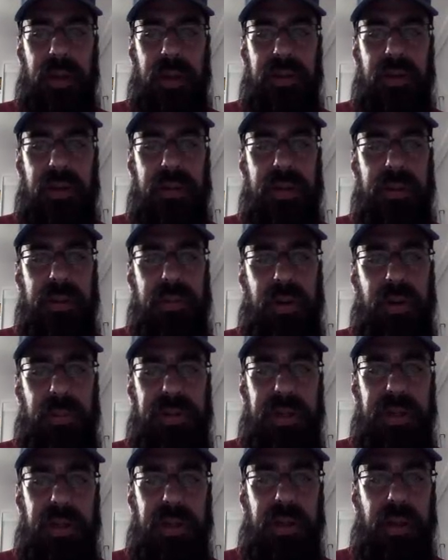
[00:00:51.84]

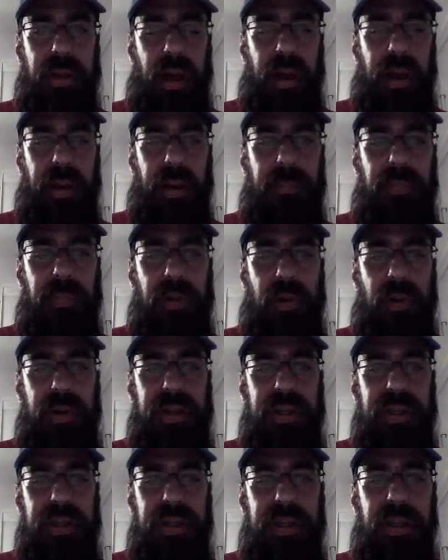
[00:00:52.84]
subscription
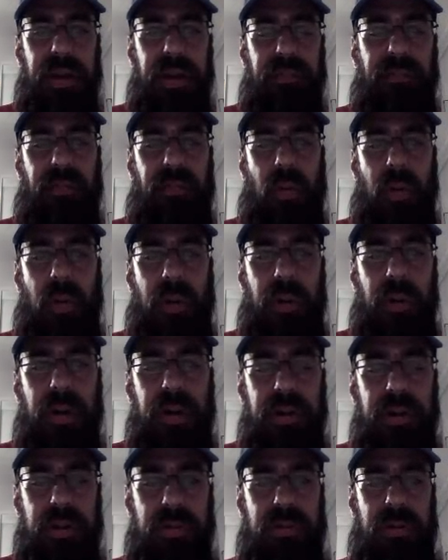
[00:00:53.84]
notices and 4
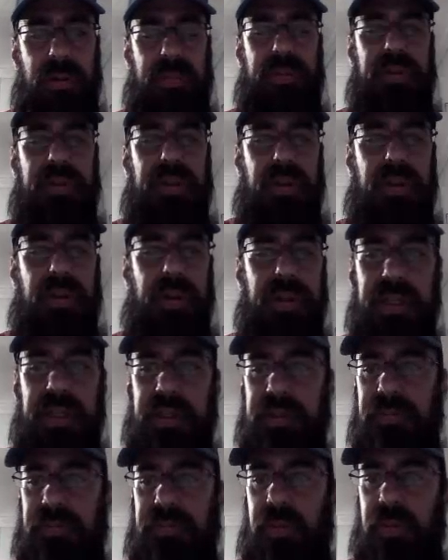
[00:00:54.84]
subscription
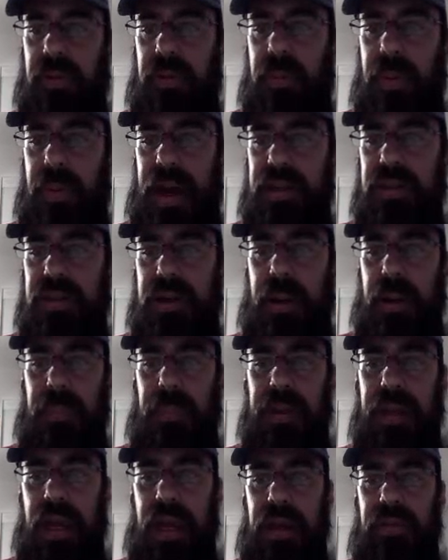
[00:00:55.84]
notices for the past couple
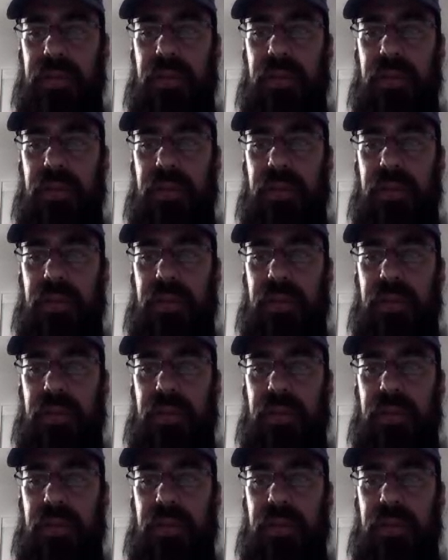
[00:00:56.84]
of days,